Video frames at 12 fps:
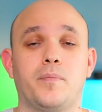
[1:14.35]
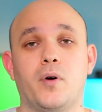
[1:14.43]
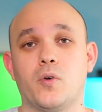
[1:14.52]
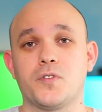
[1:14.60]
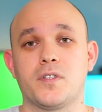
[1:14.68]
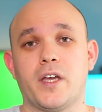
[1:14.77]

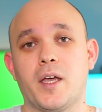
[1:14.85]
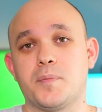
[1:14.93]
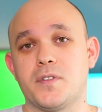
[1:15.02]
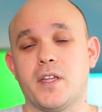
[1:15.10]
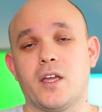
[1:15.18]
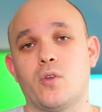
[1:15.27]
post
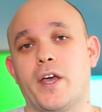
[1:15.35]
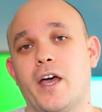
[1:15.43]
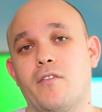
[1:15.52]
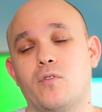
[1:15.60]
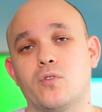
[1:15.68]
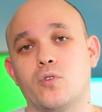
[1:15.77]
types that you
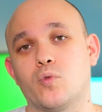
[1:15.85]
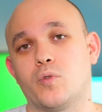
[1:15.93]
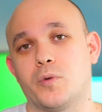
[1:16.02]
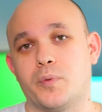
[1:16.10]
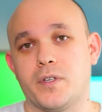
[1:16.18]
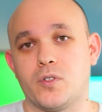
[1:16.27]
have on your
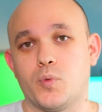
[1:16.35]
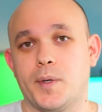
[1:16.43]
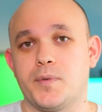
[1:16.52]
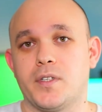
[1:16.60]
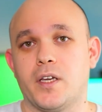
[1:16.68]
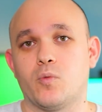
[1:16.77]
WordPress
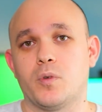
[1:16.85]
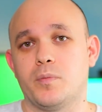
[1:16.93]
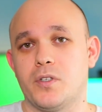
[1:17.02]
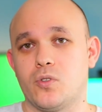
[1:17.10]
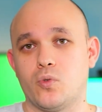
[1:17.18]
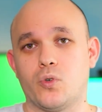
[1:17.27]
website will be
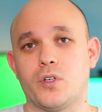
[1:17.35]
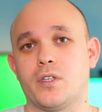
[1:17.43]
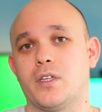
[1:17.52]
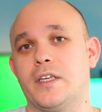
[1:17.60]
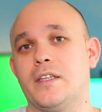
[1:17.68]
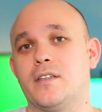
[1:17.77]
stored
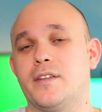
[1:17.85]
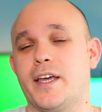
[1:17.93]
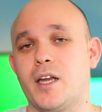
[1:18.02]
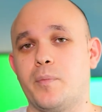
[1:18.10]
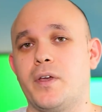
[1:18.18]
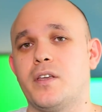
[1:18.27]
in the
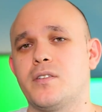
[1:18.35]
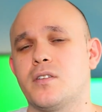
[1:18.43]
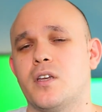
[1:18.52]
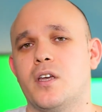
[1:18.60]
database,